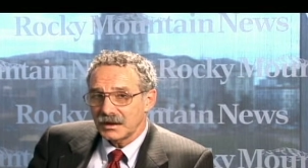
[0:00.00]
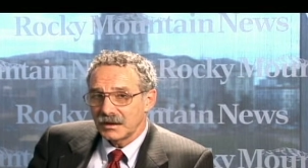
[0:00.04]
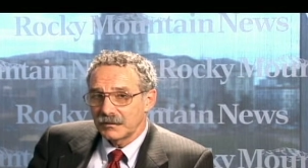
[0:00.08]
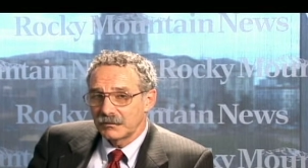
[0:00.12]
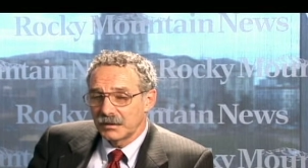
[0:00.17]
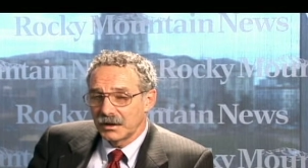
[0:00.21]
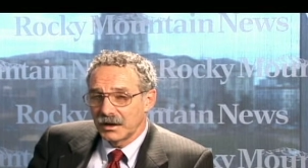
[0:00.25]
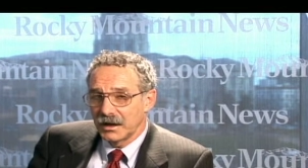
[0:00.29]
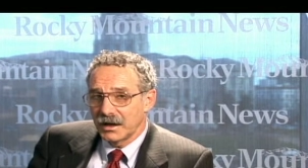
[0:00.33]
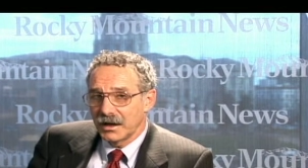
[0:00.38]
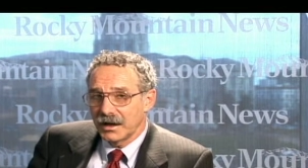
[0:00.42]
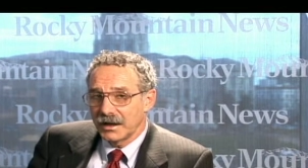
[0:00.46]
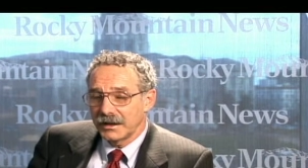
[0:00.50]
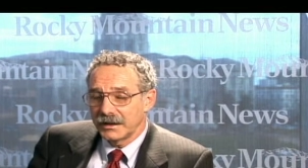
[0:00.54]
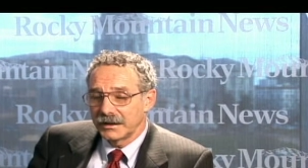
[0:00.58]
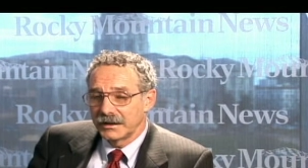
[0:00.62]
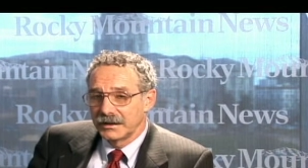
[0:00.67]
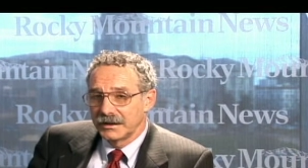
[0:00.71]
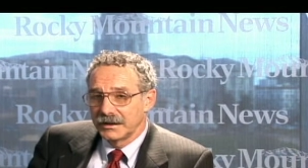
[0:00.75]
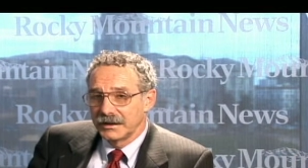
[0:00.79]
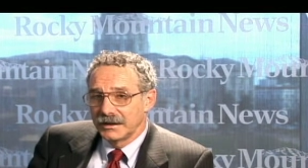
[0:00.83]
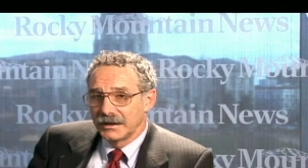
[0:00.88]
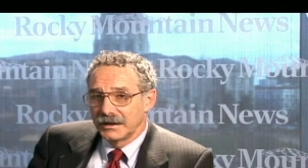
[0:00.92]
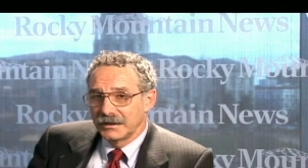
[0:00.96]
by
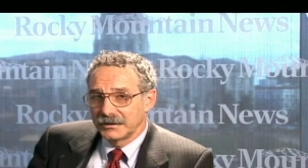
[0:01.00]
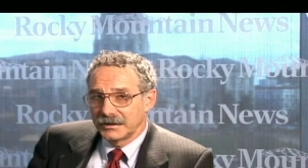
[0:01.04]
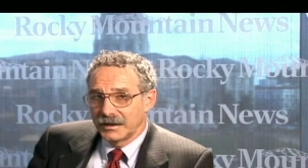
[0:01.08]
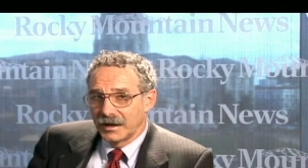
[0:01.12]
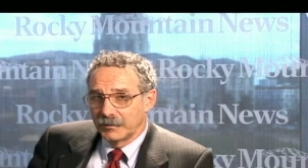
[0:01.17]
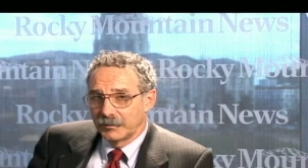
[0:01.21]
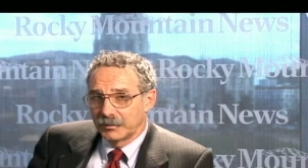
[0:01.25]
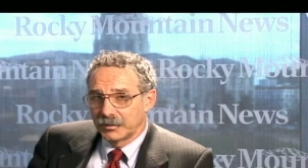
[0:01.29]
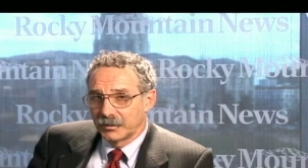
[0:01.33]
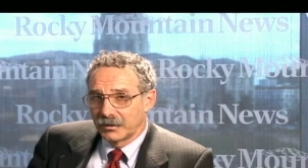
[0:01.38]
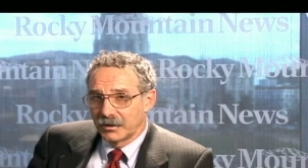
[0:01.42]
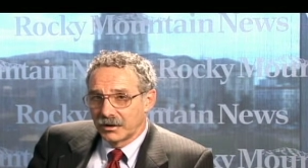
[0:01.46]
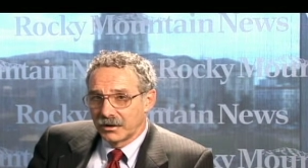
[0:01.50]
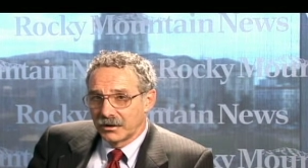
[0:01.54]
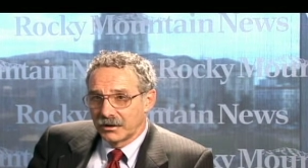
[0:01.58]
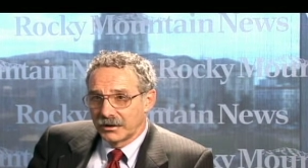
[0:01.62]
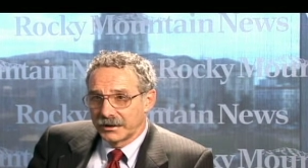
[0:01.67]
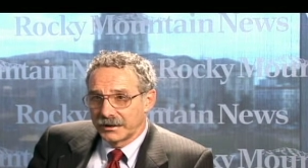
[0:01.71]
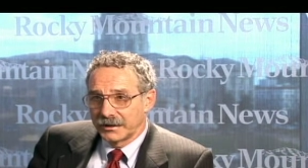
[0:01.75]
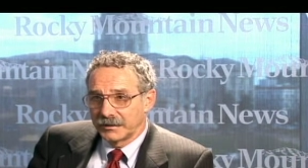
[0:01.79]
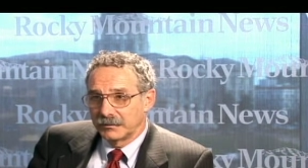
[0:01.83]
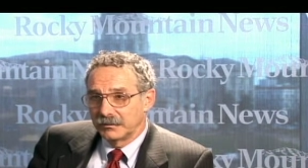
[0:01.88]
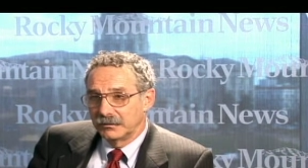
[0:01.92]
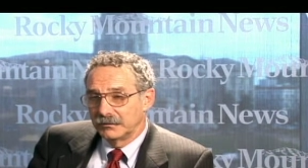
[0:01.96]

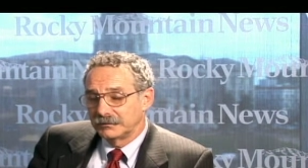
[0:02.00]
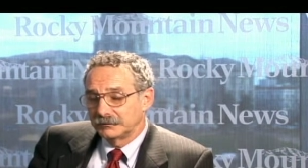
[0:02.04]
temporary